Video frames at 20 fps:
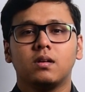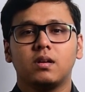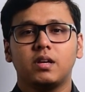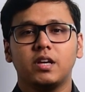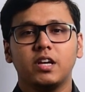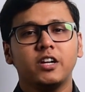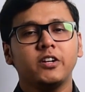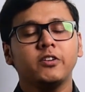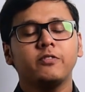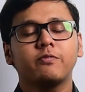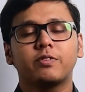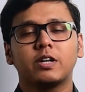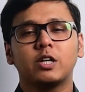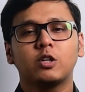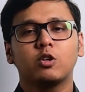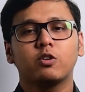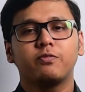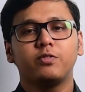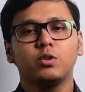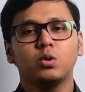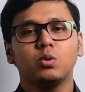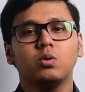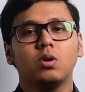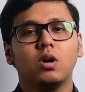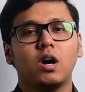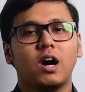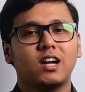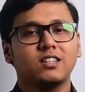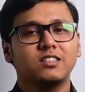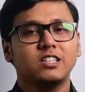Here in front of you
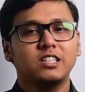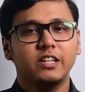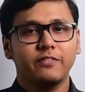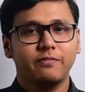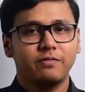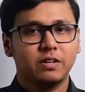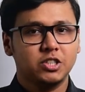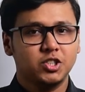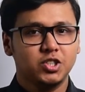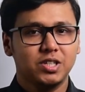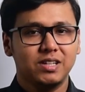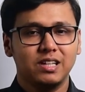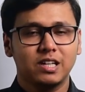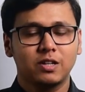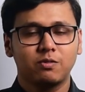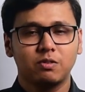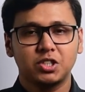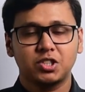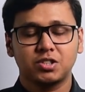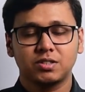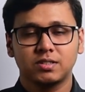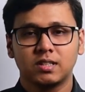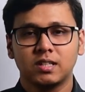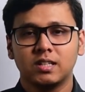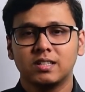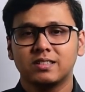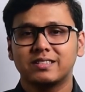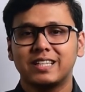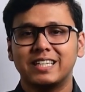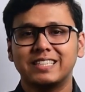are the differential equation
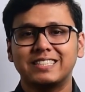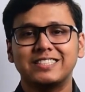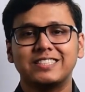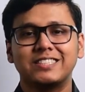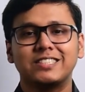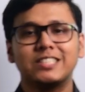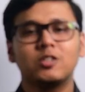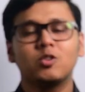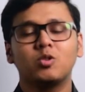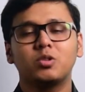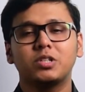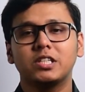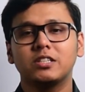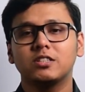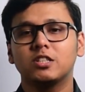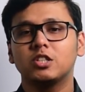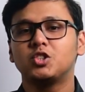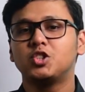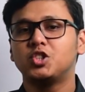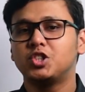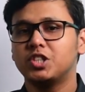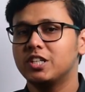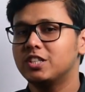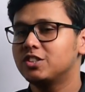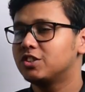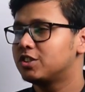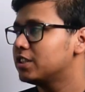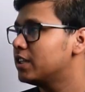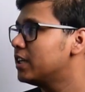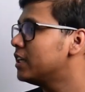that is denoting the
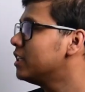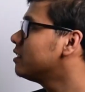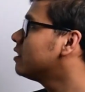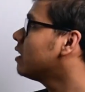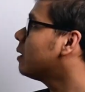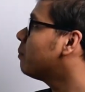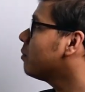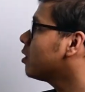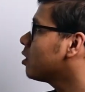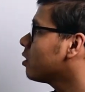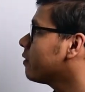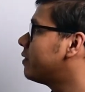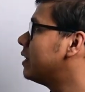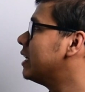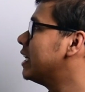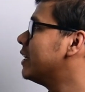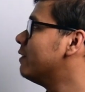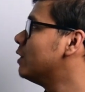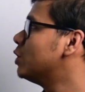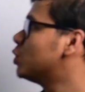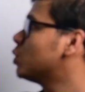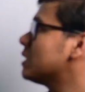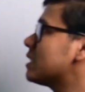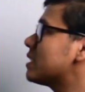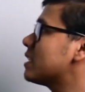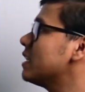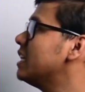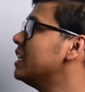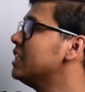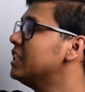change in number of
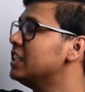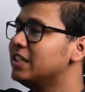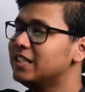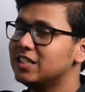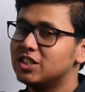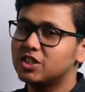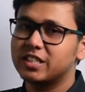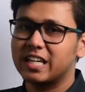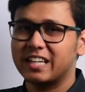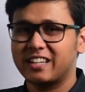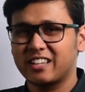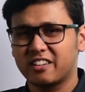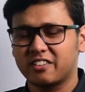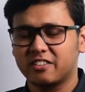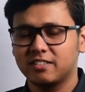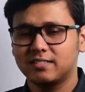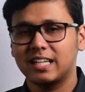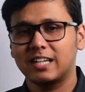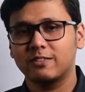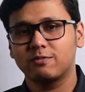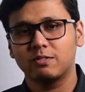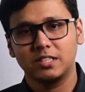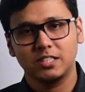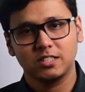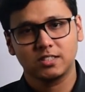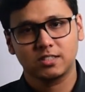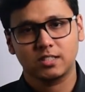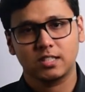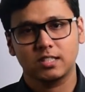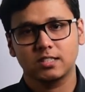individuals in each category that we
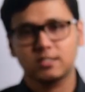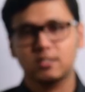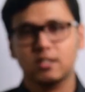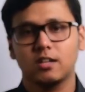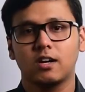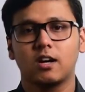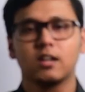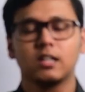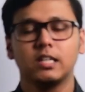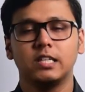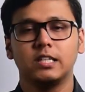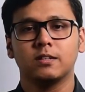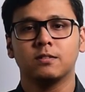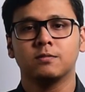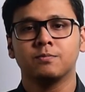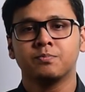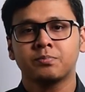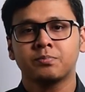discussed earlier.